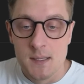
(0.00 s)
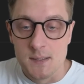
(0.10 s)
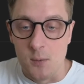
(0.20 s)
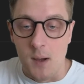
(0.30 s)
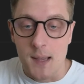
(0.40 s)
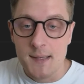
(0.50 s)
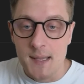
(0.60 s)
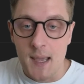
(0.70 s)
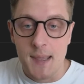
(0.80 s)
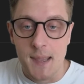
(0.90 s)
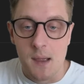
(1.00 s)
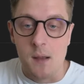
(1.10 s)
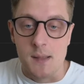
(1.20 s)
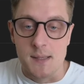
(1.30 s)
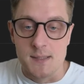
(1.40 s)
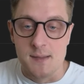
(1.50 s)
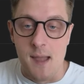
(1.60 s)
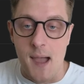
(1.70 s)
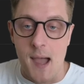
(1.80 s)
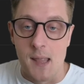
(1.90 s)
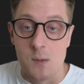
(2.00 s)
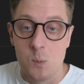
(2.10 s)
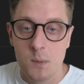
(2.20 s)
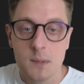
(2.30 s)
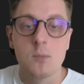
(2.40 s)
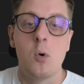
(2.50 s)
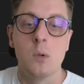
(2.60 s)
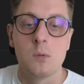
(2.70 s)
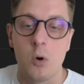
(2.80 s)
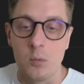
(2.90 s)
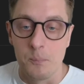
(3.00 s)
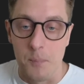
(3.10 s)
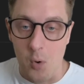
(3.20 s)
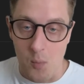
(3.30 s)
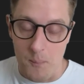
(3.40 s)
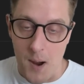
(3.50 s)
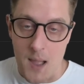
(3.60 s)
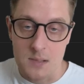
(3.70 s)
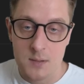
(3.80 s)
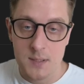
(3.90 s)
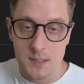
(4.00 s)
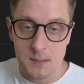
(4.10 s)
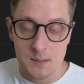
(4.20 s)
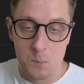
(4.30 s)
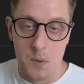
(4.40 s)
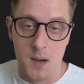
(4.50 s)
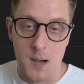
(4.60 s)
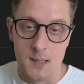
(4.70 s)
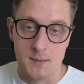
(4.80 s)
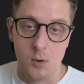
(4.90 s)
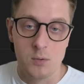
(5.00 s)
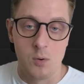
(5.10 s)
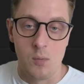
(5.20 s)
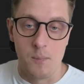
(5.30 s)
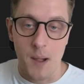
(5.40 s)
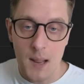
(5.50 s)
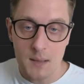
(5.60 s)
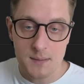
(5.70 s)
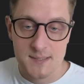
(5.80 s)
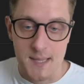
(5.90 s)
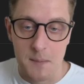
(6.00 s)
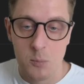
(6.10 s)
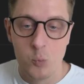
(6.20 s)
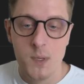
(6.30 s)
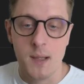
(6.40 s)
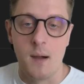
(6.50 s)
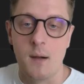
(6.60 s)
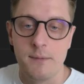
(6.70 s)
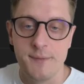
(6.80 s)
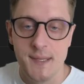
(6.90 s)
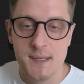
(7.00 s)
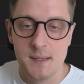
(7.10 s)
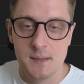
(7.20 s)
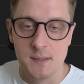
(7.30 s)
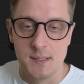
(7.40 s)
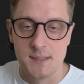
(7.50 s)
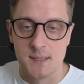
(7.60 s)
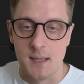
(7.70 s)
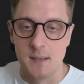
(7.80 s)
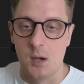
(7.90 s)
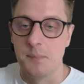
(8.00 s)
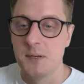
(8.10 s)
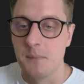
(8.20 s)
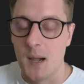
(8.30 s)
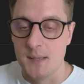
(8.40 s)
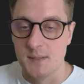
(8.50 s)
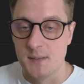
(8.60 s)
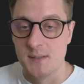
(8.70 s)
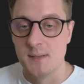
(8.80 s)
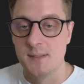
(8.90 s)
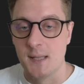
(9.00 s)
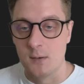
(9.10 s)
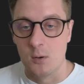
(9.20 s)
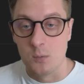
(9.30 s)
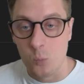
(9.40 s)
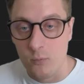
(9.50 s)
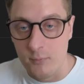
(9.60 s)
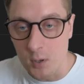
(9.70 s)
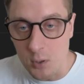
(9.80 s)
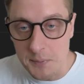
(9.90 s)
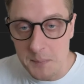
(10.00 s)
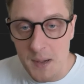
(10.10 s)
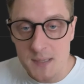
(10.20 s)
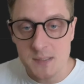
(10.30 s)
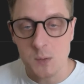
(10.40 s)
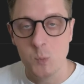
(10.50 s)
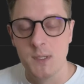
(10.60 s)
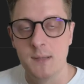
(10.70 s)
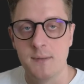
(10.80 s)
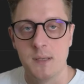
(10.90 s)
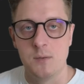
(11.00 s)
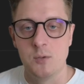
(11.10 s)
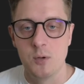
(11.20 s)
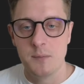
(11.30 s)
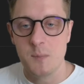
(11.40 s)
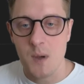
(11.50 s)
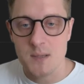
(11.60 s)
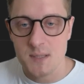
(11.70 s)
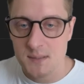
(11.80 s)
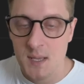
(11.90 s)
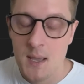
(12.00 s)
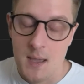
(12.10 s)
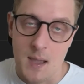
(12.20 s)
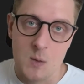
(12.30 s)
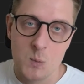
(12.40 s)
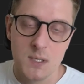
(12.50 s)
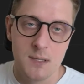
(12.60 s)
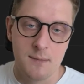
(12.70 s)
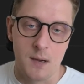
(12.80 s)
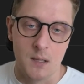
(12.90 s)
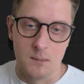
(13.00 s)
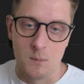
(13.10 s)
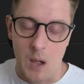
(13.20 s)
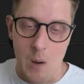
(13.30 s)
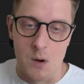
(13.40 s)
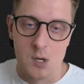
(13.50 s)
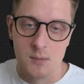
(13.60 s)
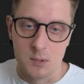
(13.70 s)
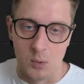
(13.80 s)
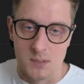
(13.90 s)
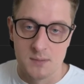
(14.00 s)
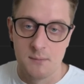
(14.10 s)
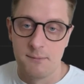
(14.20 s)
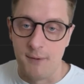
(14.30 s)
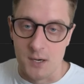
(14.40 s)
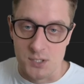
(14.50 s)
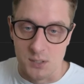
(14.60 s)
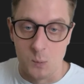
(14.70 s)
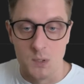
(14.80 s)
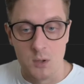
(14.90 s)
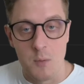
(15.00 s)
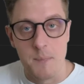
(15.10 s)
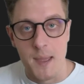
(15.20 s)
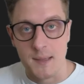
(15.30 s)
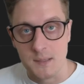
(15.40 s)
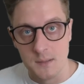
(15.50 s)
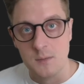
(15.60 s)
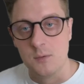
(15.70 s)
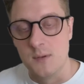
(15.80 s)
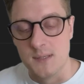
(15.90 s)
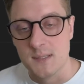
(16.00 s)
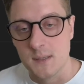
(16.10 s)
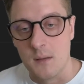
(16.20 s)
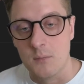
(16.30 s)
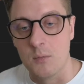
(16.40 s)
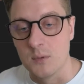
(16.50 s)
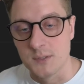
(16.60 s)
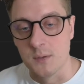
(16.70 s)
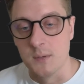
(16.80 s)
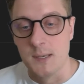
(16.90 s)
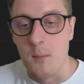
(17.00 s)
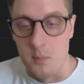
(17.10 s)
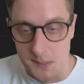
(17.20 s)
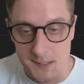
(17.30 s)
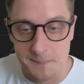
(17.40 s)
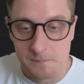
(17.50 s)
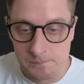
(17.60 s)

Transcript: So idea here is that we'll call compile on it, but on compile step, we are feeding these kind of optimizers. Instead of one optimizer, we give it two optimizers, and we give our loss function. We'll come back into this also in a moment.